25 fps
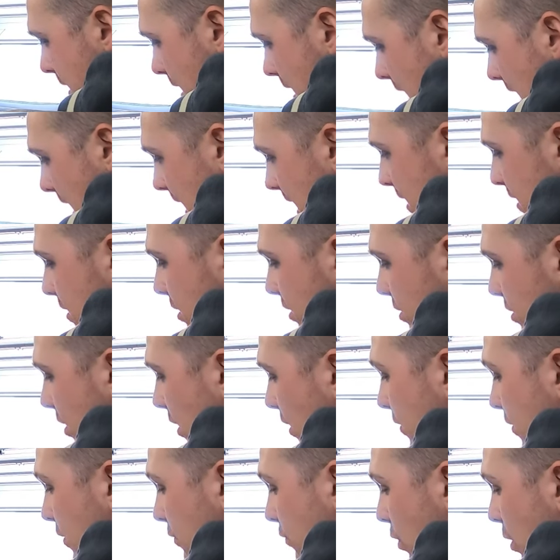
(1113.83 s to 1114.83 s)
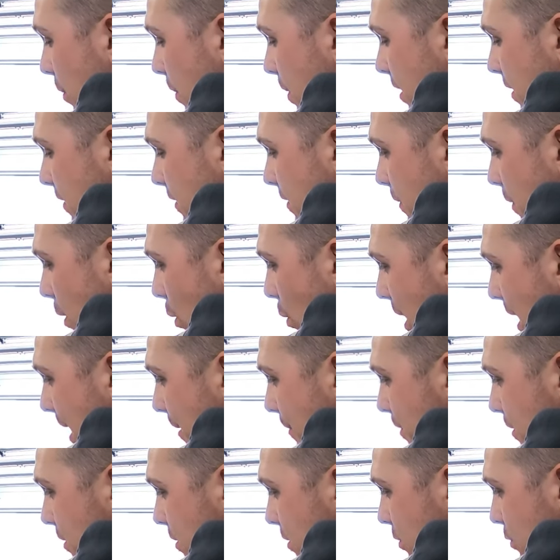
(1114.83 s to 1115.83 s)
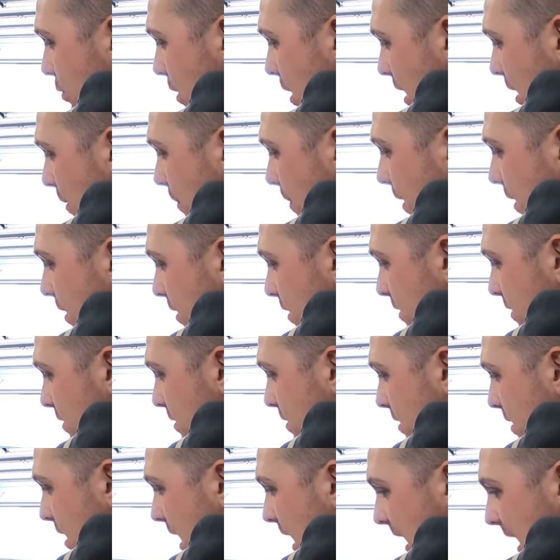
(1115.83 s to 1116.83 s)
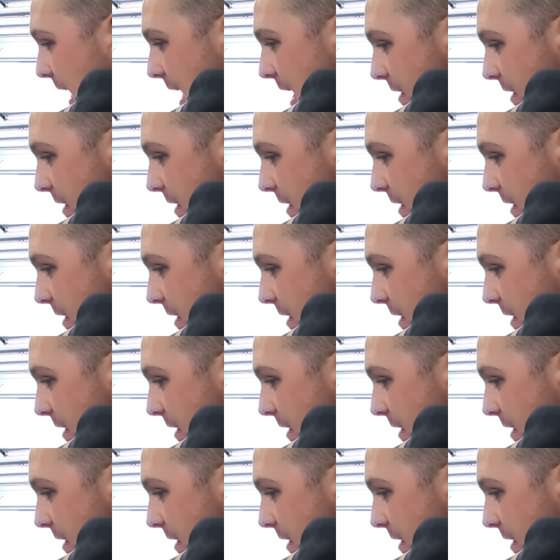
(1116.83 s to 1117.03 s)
I need to source a rubber for my wipers as well, because I can